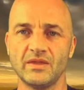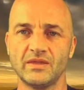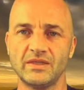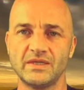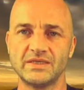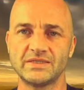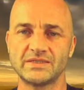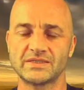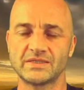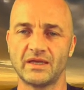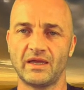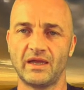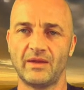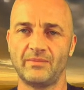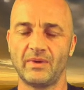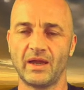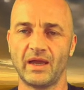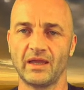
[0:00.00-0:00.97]
this
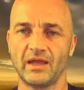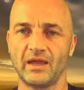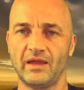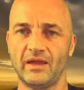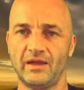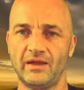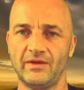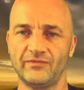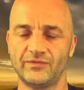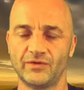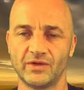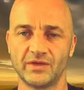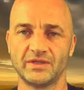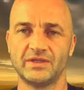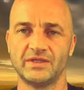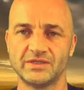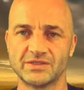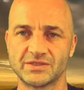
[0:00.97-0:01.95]

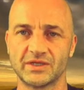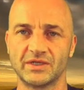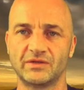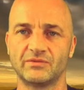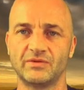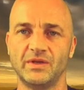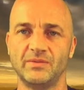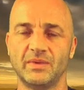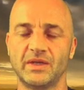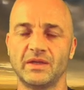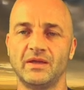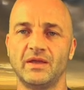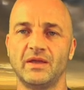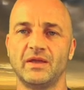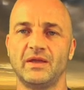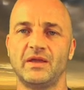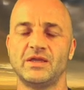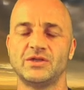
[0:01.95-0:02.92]
volunteers agreement,
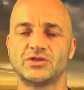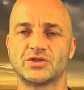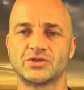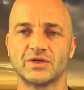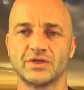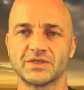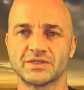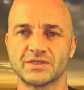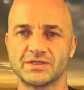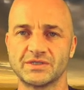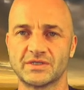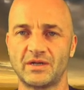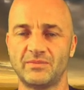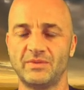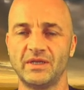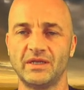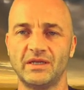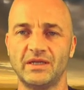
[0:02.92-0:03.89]
instructions
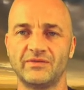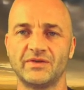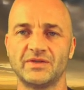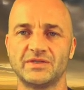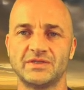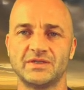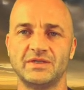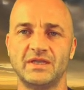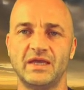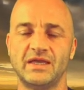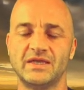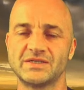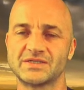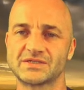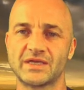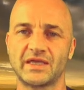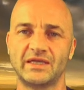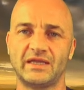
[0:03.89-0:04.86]
that have been given today.
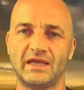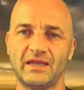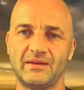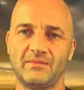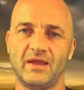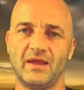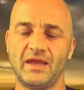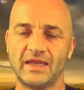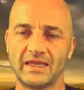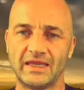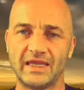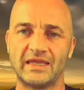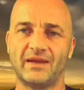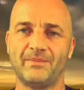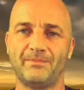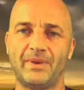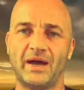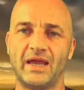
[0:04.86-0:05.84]
Sign it and
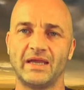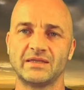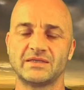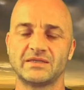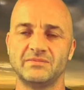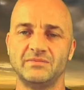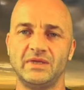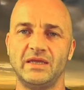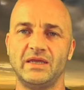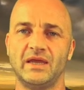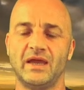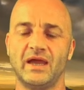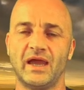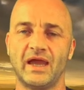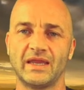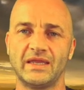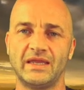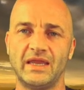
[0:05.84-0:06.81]
get that back to me
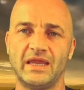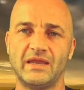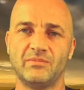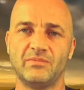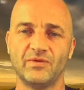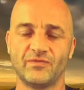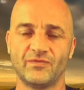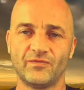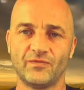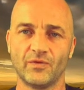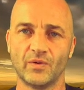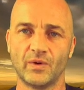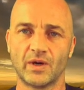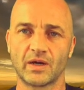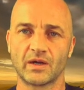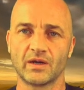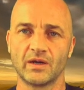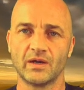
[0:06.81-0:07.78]
again
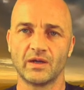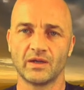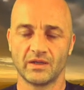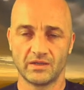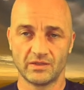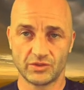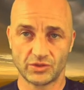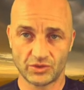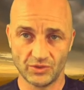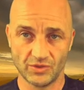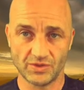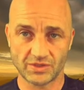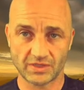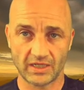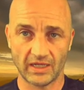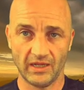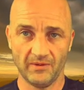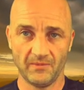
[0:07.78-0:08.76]
before
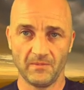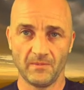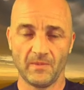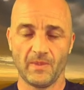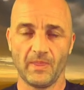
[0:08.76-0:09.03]
Tuesday.